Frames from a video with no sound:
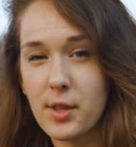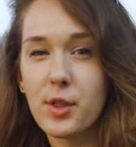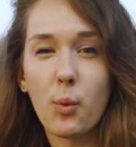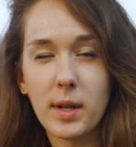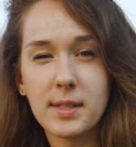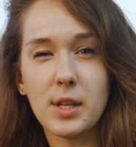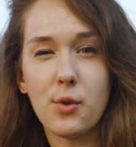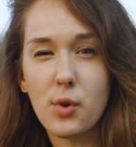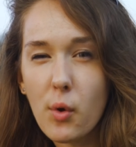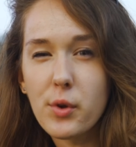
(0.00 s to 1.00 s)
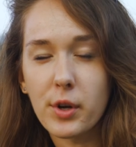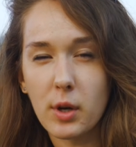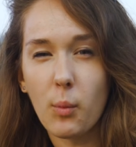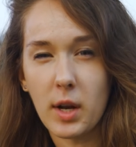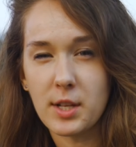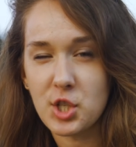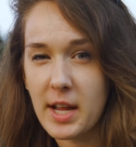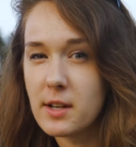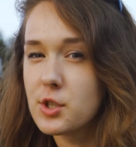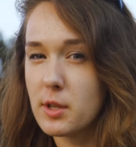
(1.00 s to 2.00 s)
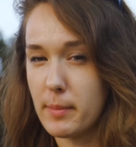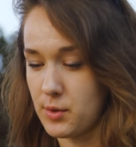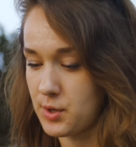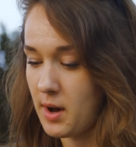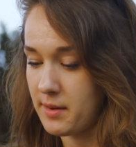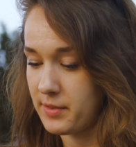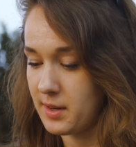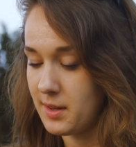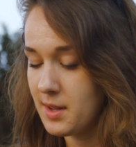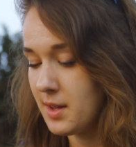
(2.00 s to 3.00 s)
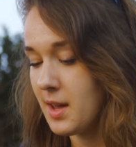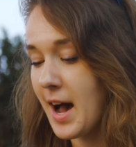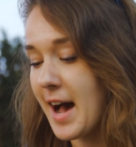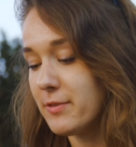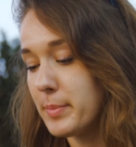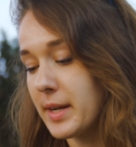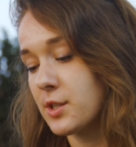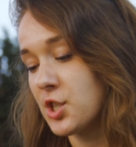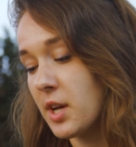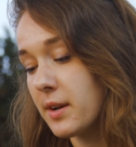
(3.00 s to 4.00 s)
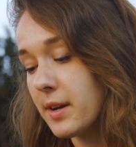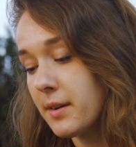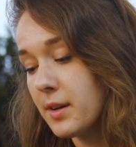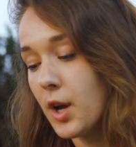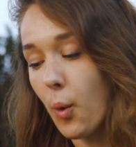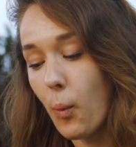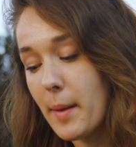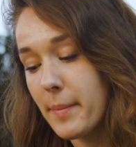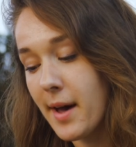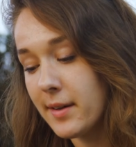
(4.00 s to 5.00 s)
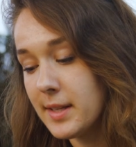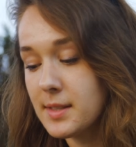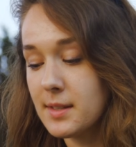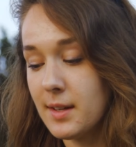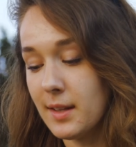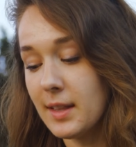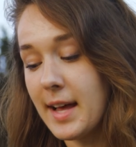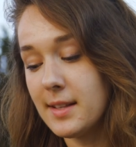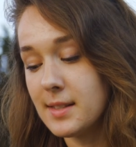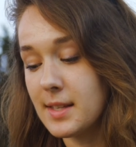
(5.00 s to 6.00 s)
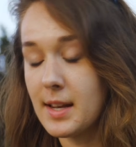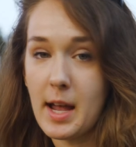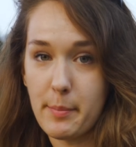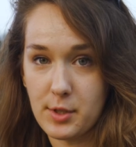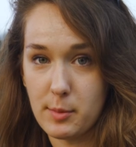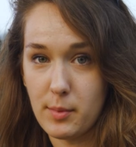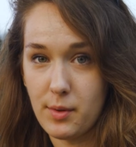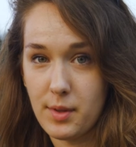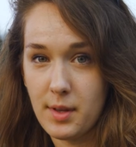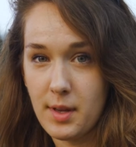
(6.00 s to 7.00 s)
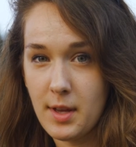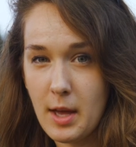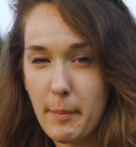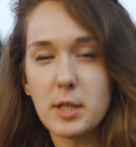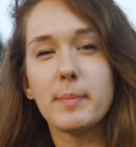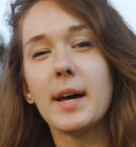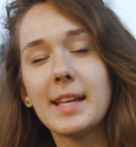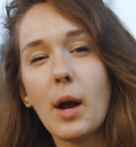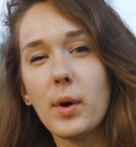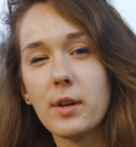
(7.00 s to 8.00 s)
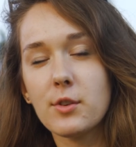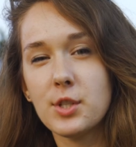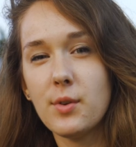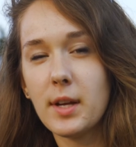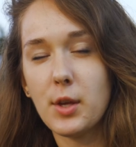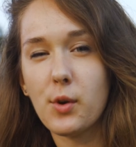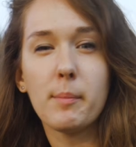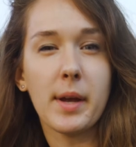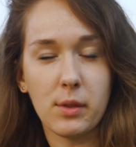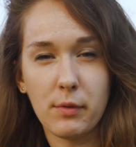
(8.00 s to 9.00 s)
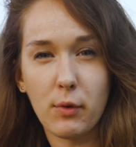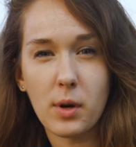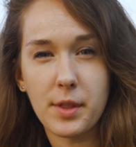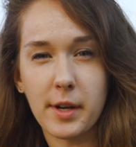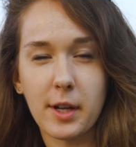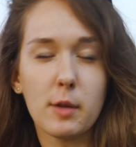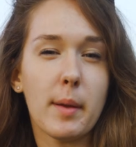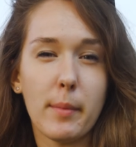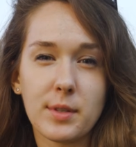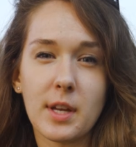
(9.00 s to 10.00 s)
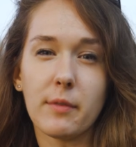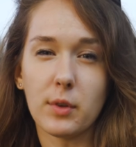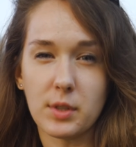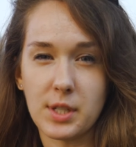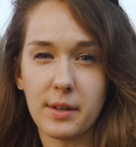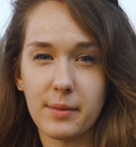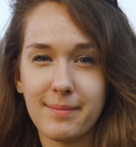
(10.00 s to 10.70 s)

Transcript: they're the ones that you know you're going to want to change the most often. I've picked shutter, white balance, lens, and hypersmooth. But depending on what you're shooting, you can pick the 4 that are going to be most helpful to you.